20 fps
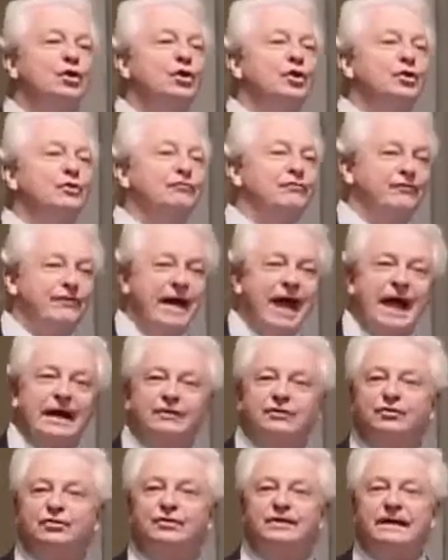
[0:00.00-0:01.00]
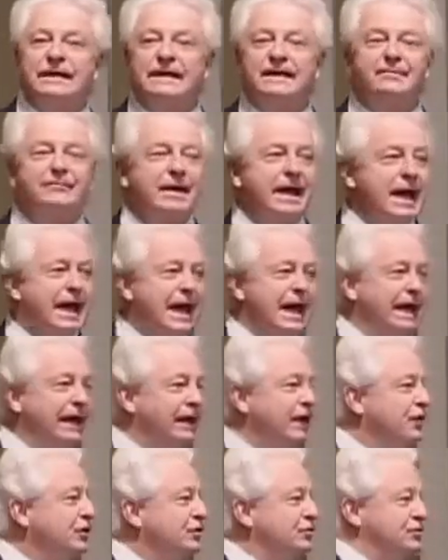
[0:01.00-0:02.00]
in fact, could eBay
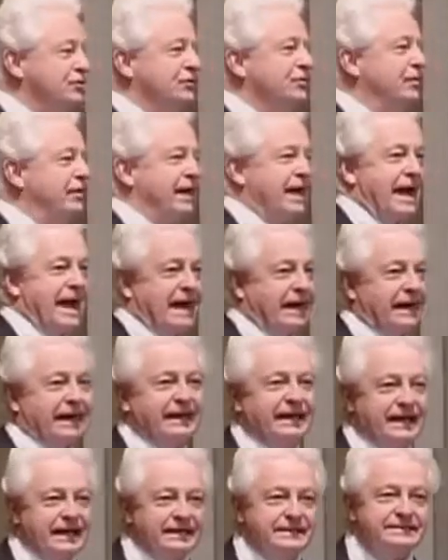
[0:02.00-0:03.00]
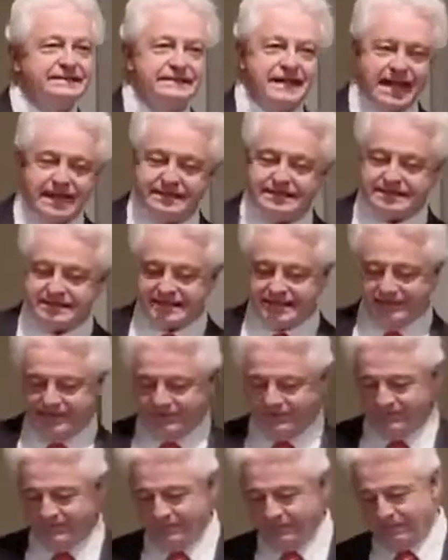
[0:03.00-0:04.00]
do that against Etsy?
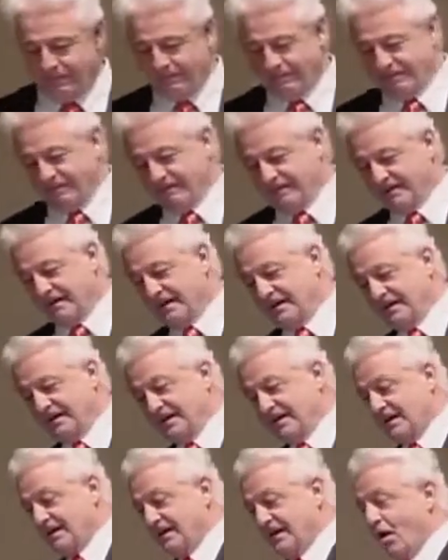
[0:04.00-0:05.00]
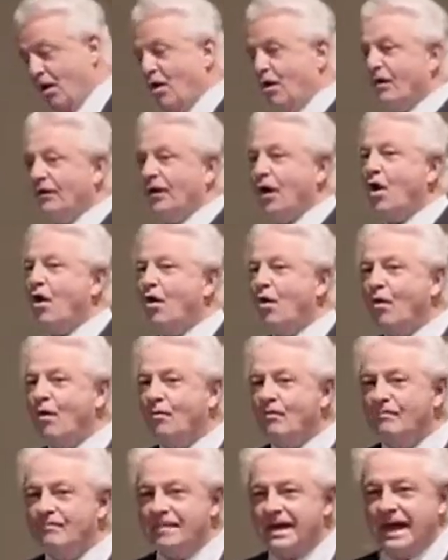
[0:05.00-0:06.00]
All the
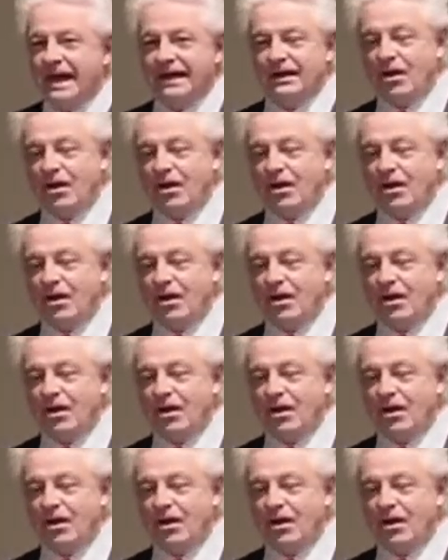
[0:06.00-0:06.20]
homemade,